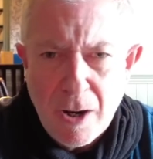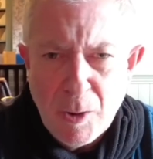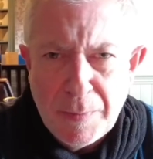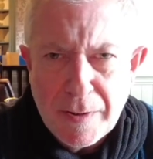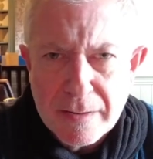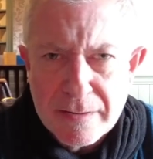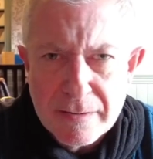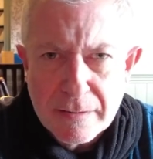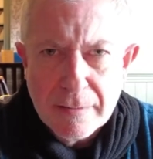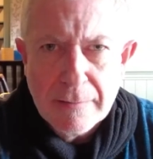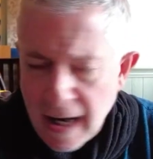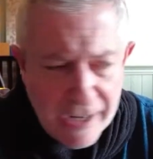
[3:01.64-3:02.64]
opiates,
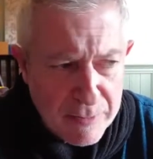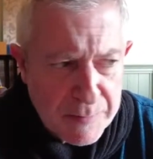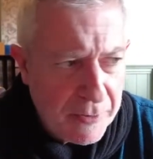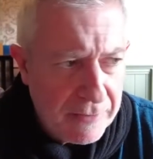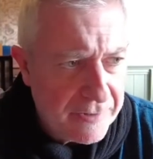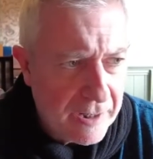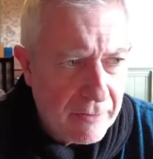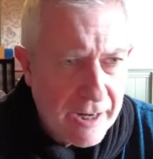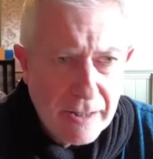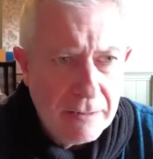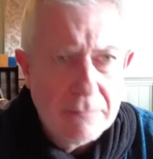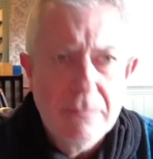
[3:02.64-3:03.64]
and it was perfectly
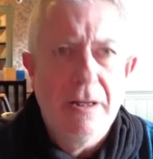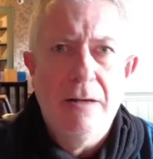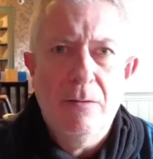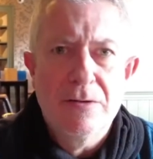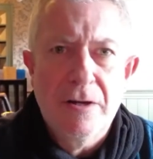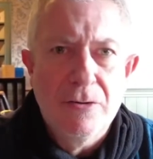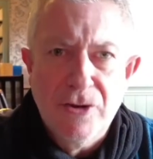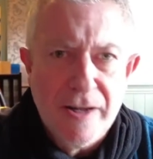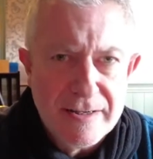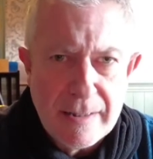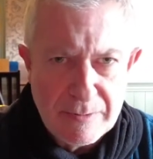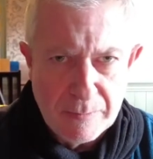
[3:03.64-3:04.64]
okay. It was socially
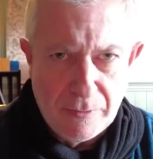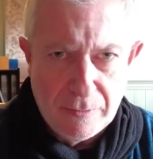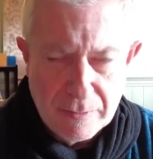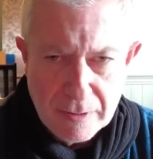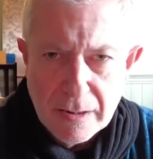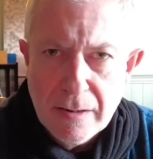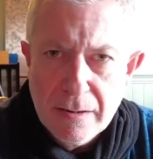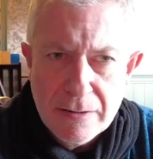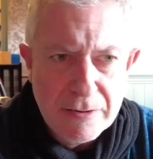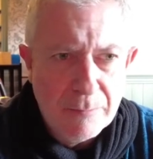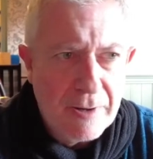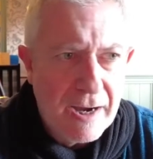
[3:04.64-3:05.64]
acceptable
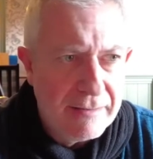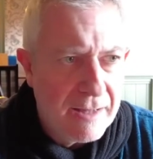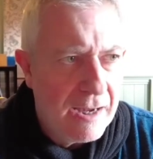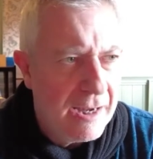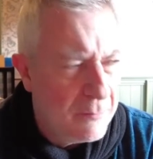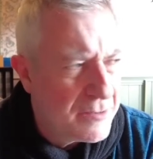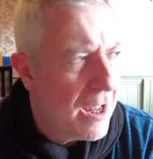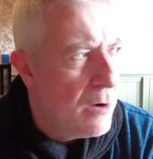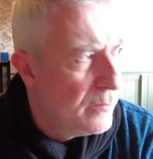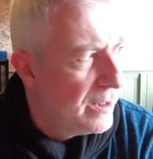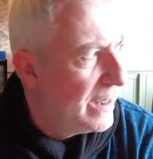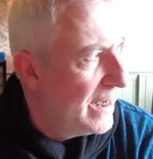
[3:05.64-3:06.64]
to buy that, and it was
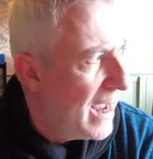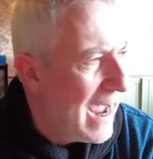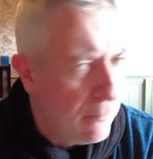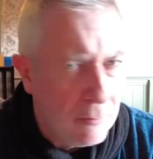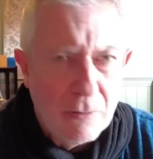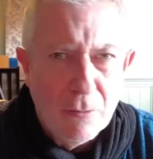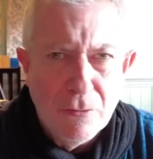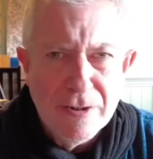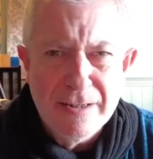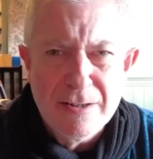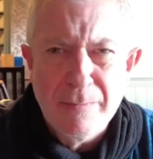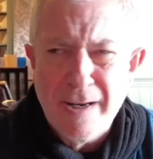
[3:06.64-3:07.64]
only outlawed
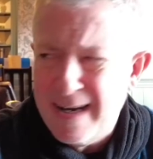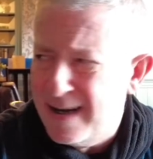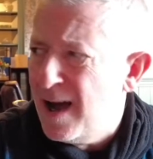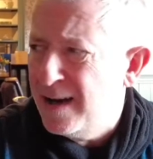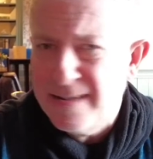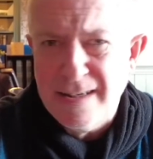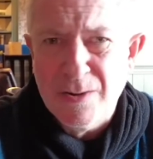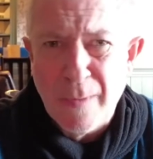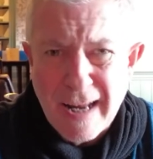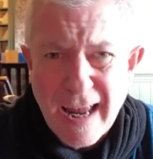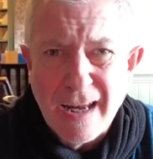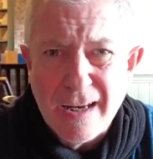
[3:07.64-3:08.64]
in something like
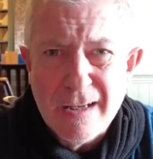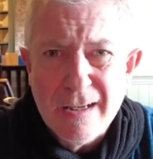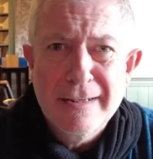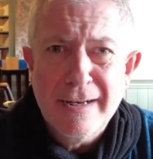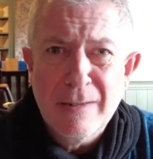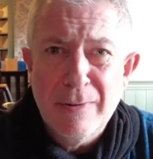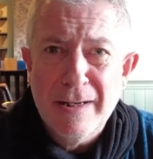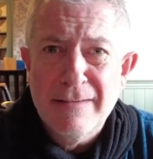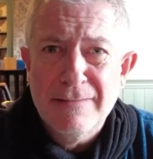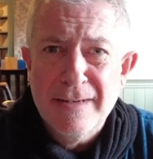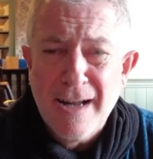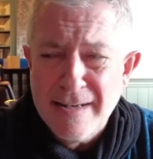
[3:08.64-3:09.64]
1928. Can you believe?
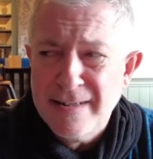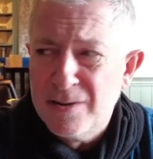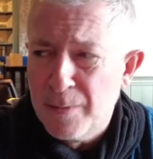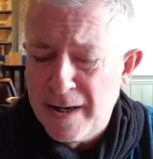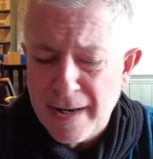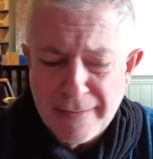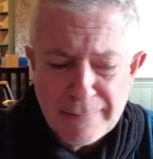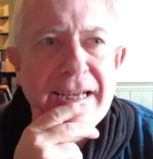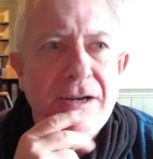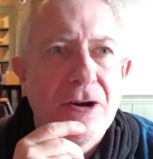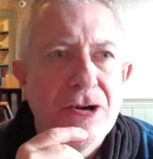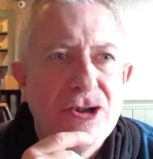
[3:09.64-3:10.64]
1928. He got a